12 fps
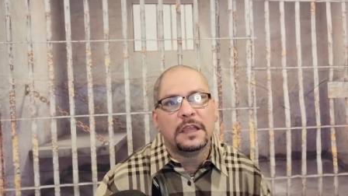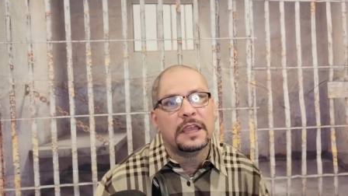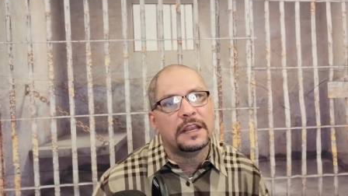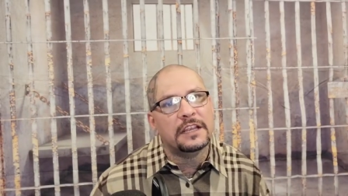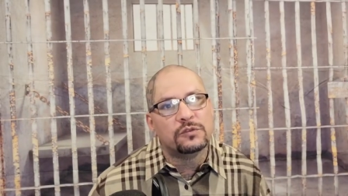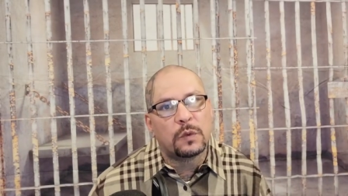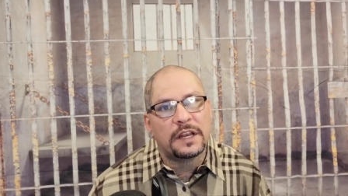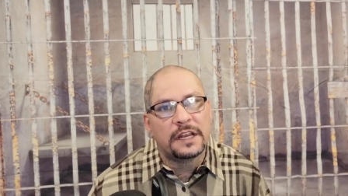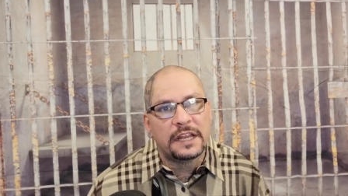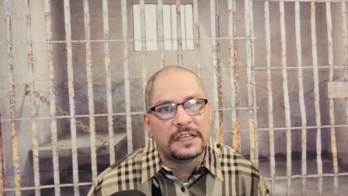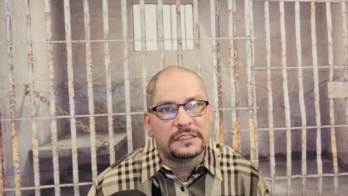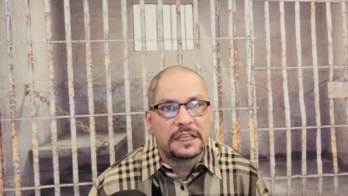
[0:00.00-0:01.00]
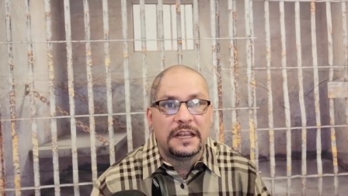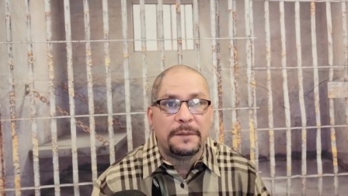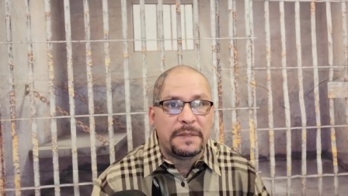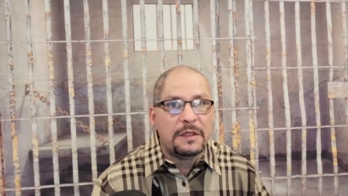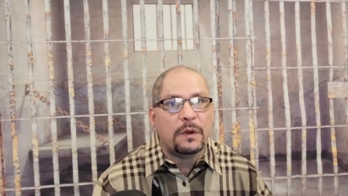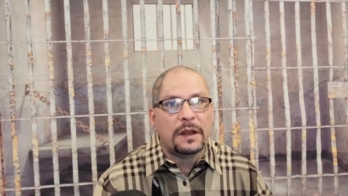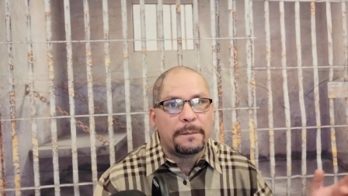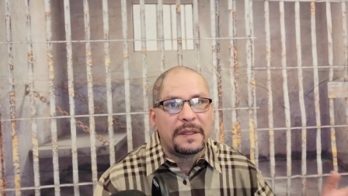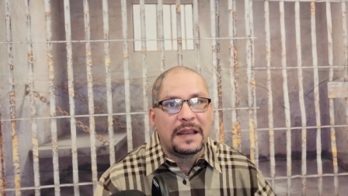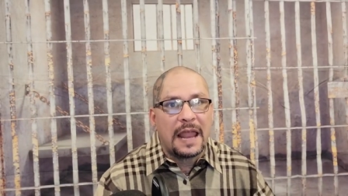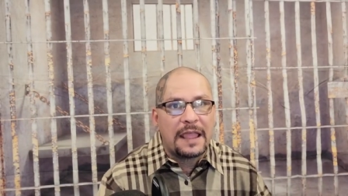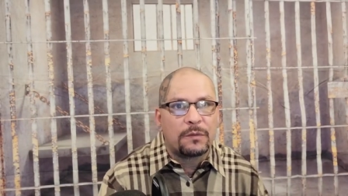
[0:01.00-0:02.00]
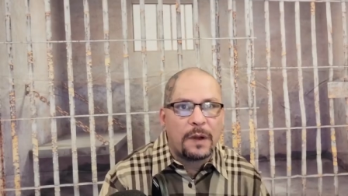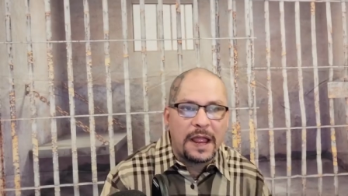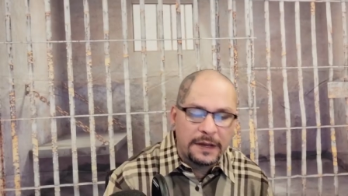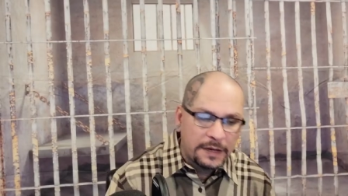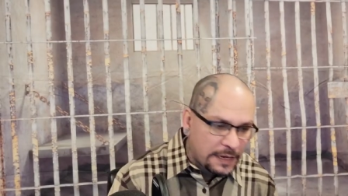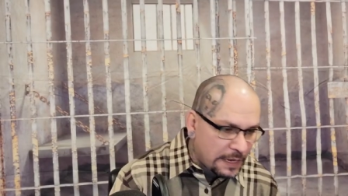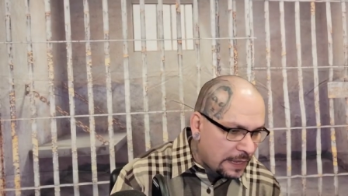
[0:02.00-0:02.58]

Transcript: It is what it is. And it be what it be like, right?